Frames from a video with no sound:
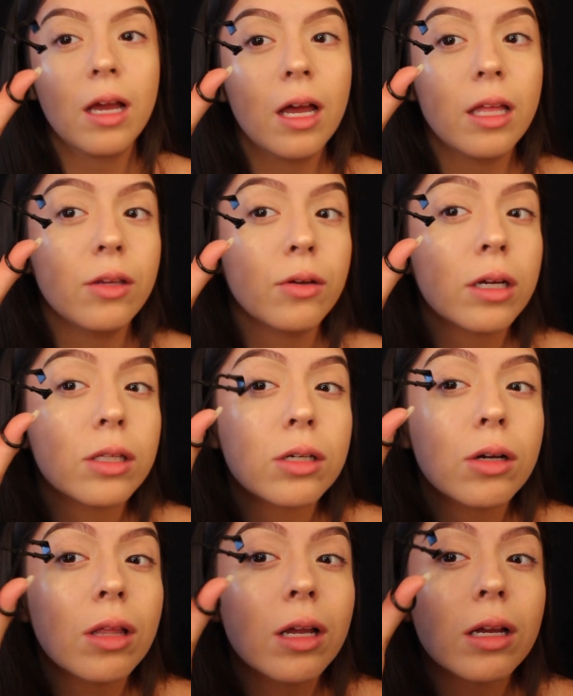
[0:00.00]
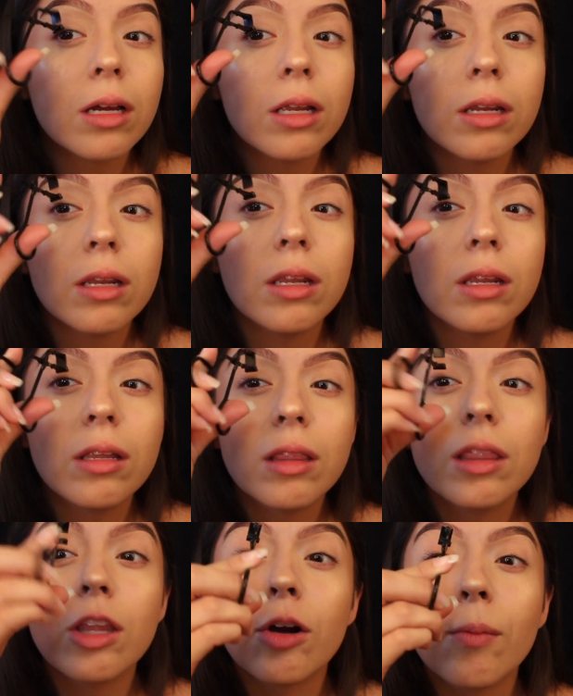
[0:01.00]
And you get to go like in
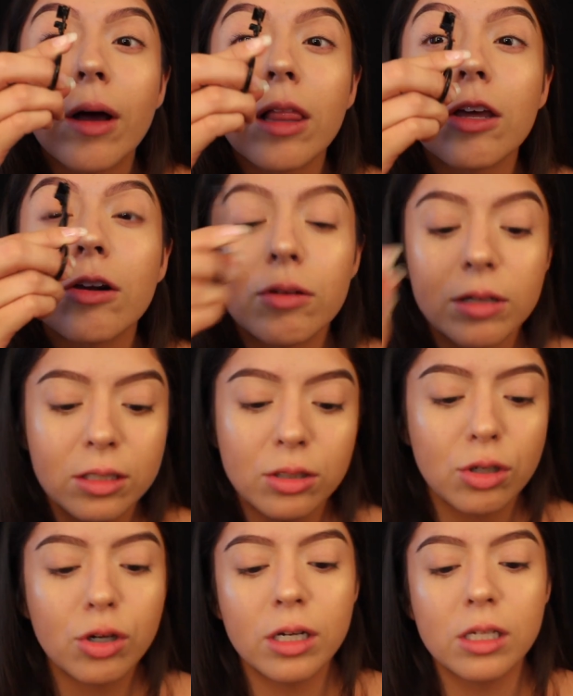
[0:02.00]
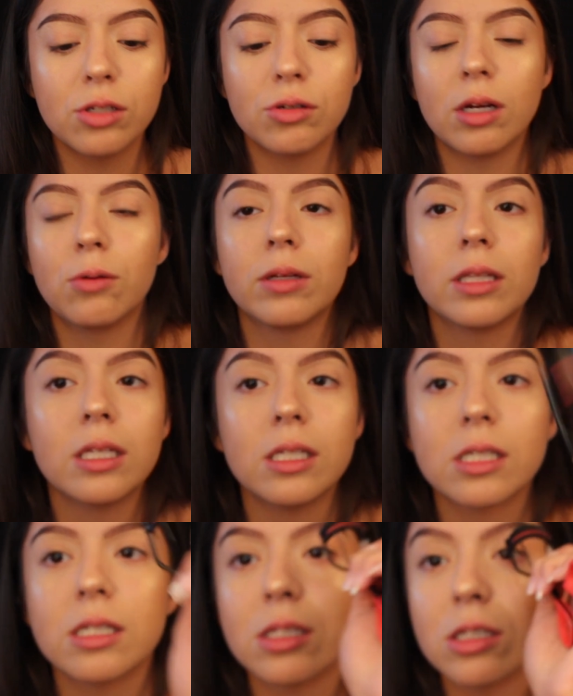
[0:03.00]
little by little, because you couldn't do that with this
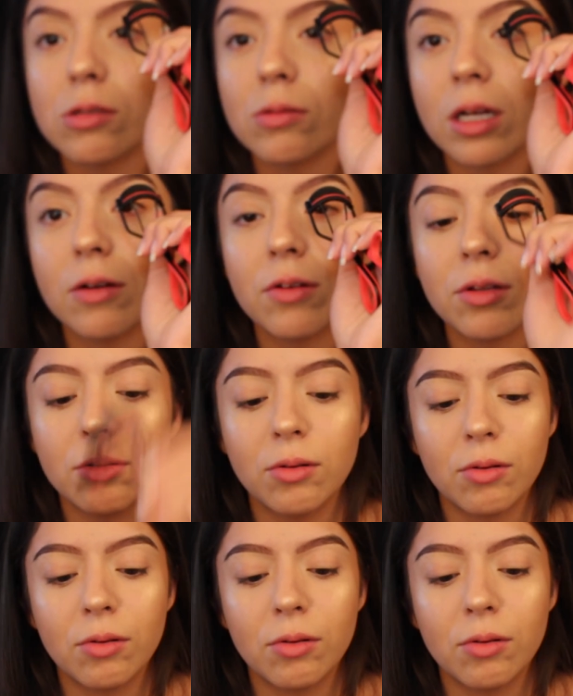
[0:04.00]
because this would cover the